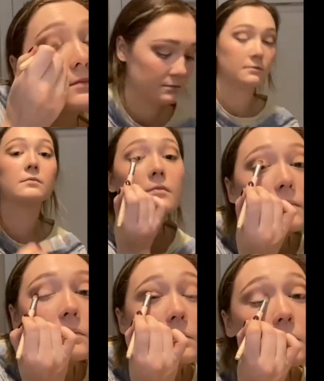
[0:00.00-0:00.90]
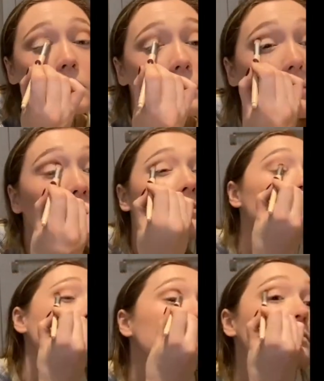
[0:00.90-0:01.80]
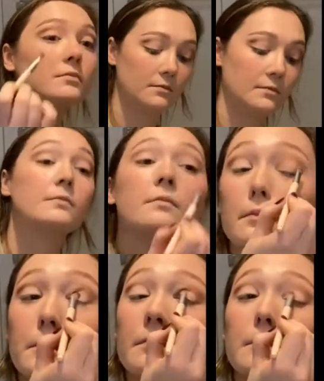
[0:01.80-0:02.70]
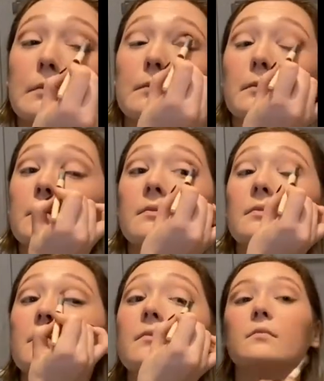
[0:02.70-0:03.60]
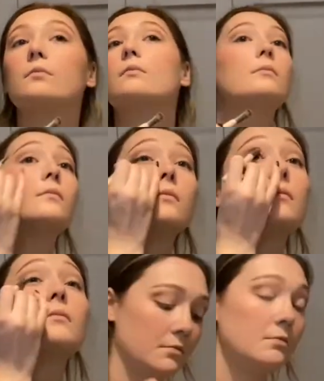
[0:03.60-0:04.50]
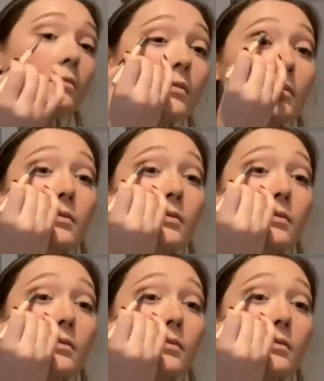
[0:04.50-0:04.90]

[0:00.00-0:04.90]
Next, I grabbed a flat brush and dipped into the very lightest shade of my